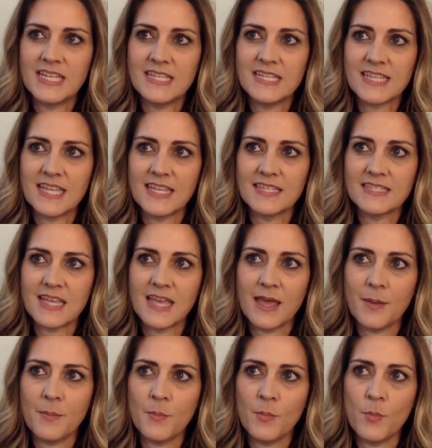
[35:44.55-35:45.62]
He says,
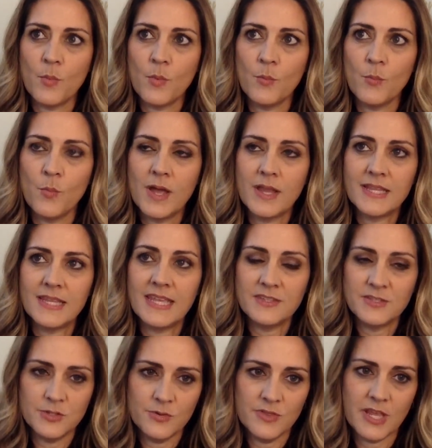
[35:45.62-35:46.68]
what
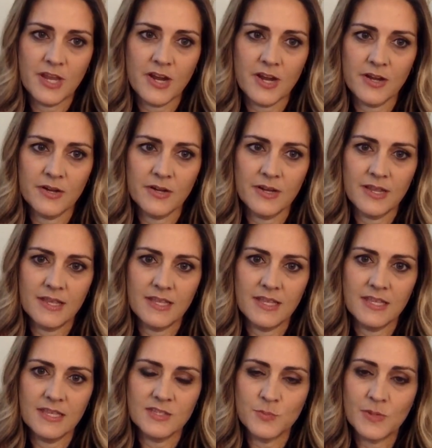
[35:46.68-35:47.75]
gets you there
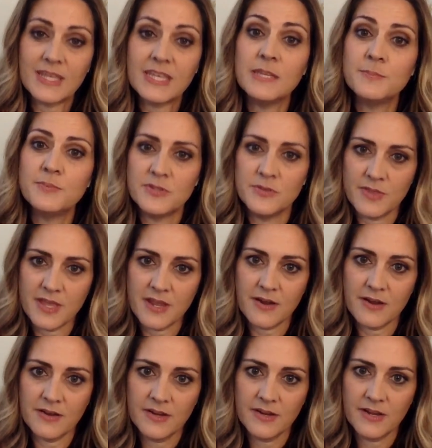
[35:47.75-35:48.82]
is what keeps you
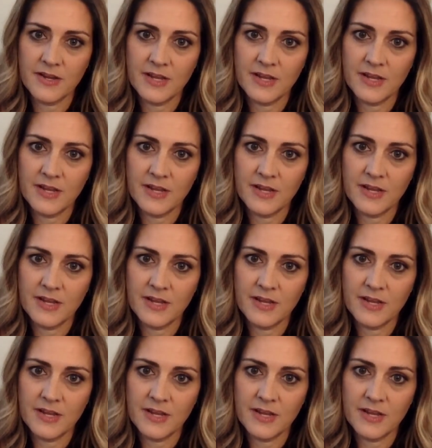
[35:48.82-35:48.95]
there.